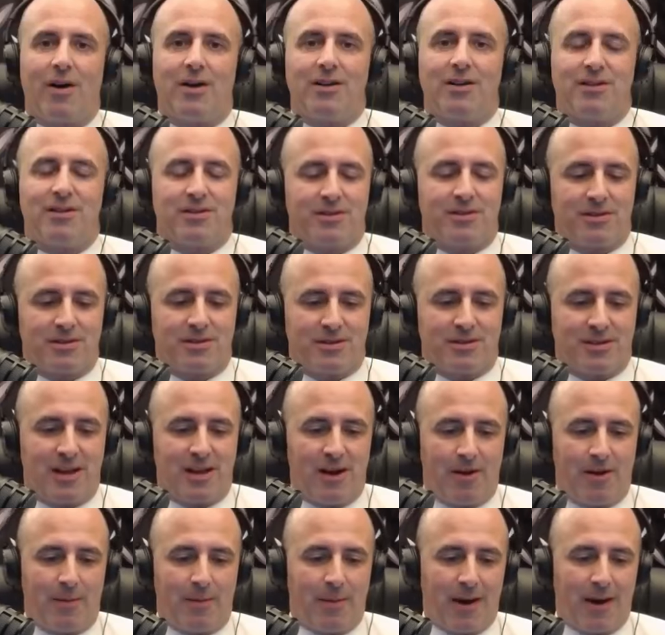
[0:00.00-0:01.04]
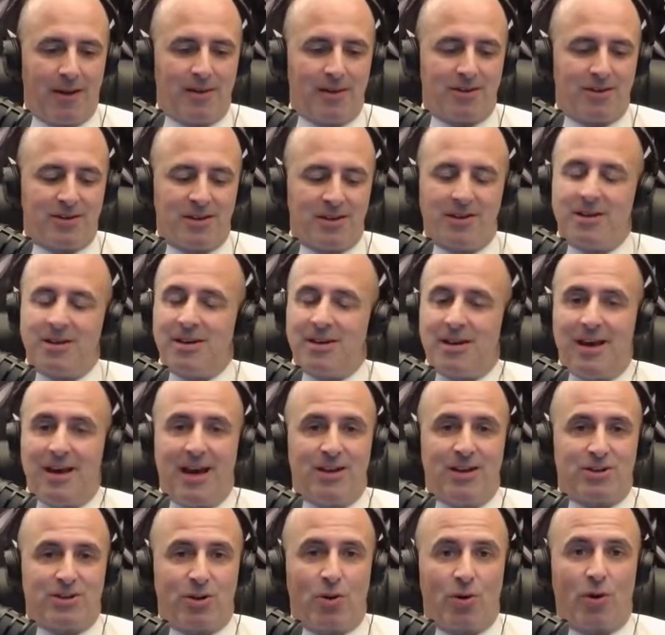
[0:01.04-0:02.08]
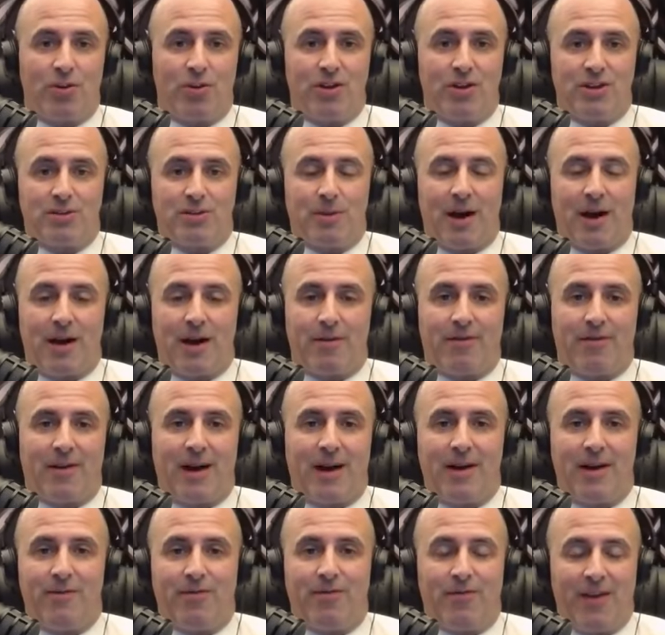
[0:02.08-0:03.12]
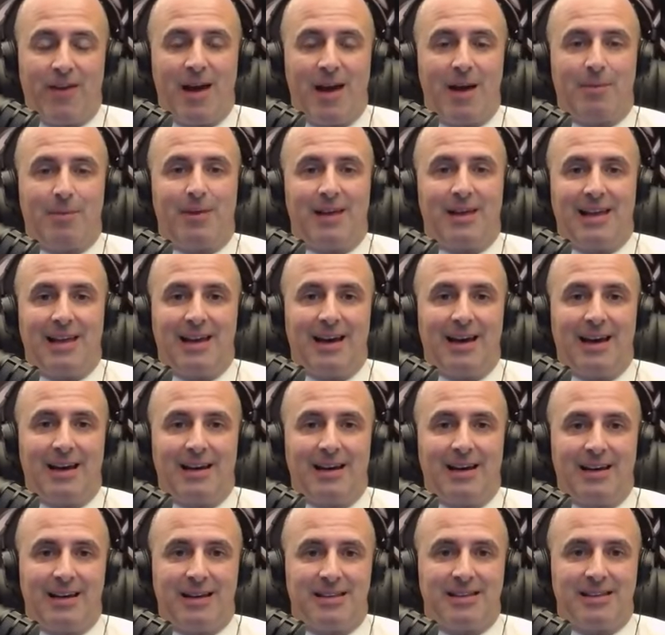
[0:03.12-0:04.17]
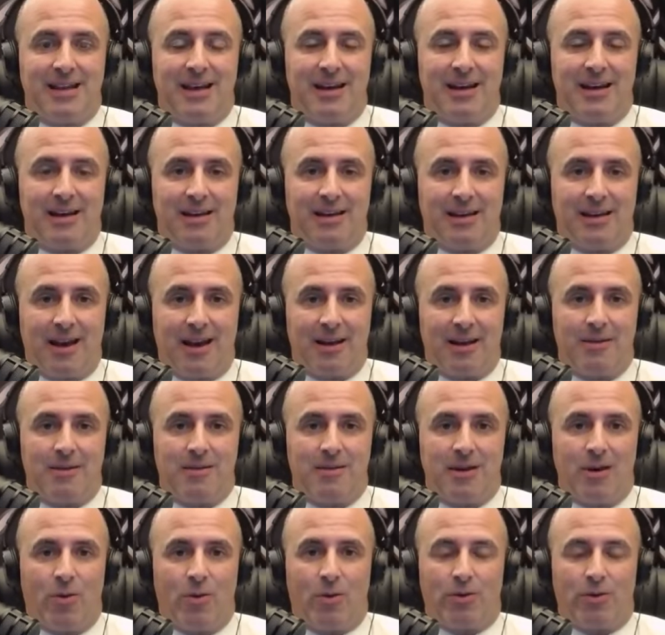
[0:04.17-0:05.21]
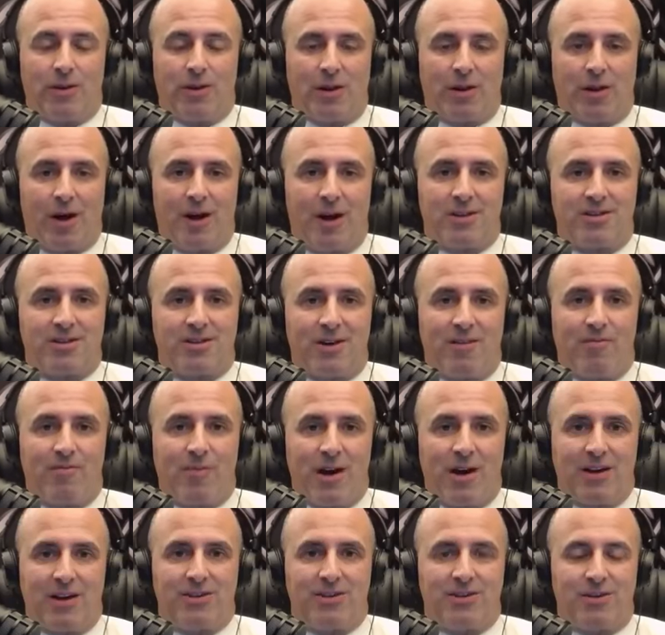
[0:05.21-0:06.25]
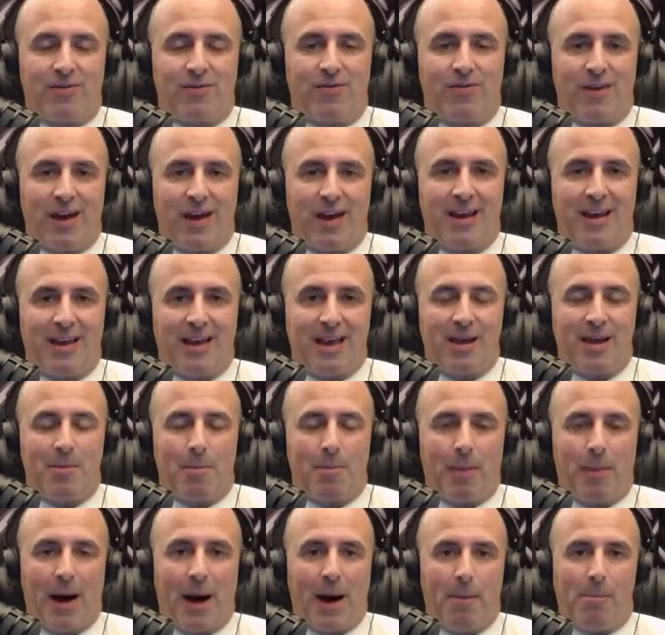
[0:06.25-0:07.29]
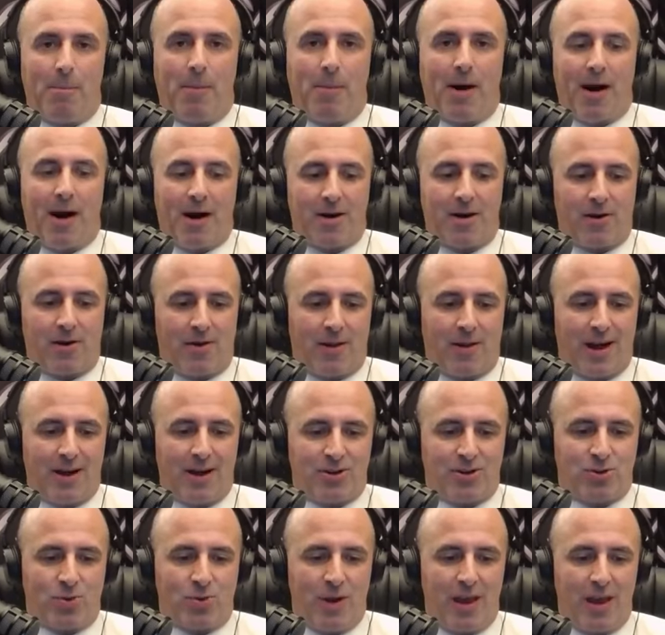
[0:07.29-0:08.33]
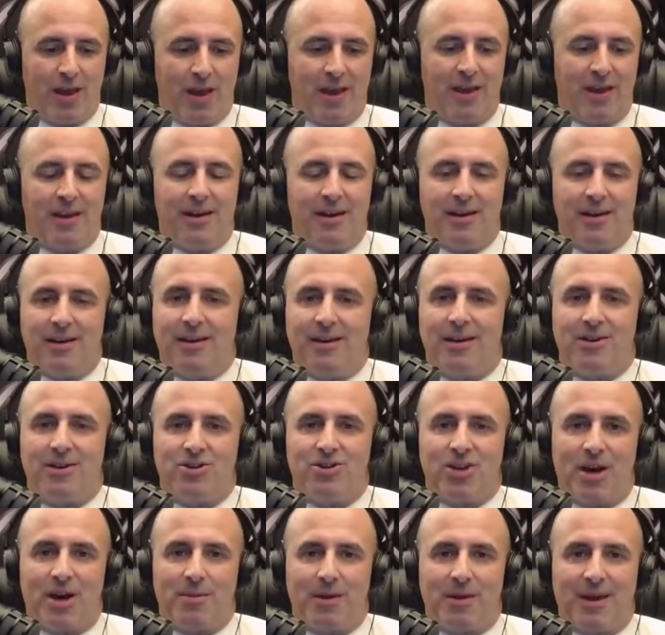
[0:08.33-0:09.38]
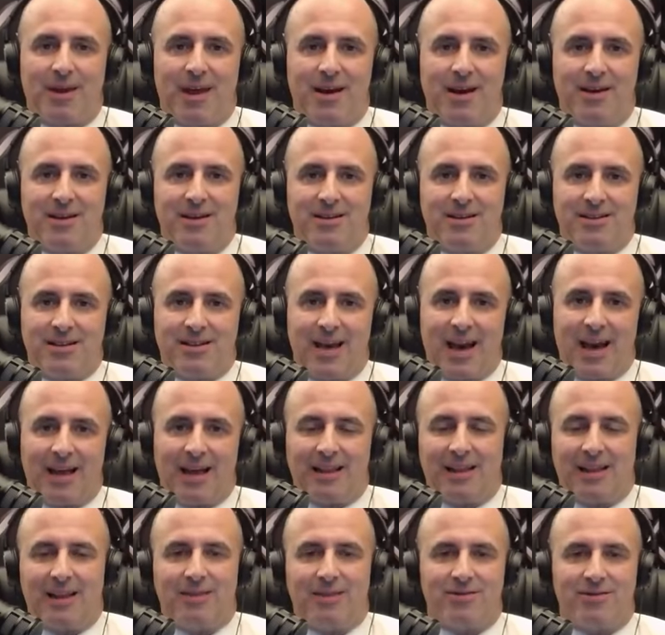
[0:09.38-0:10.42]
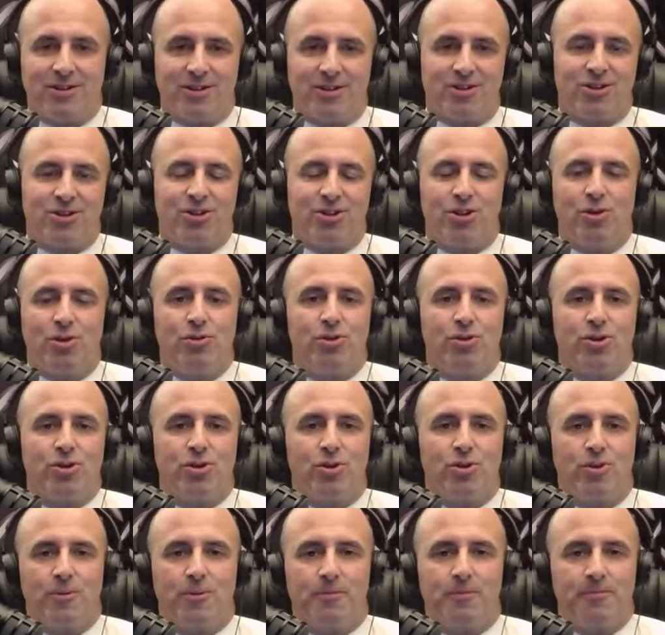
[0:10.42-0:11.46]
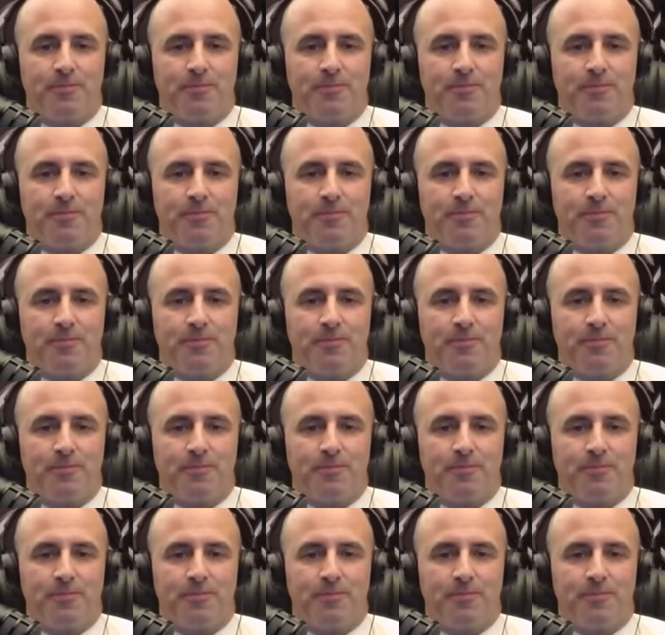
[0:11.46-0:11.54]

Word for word: s- hear about this. As the Northeast Modified family uh, gets hit again with the loss of Mike Stefanik and Bob Potter last week uh, Jon McKennedy's dad, leaves us too soon.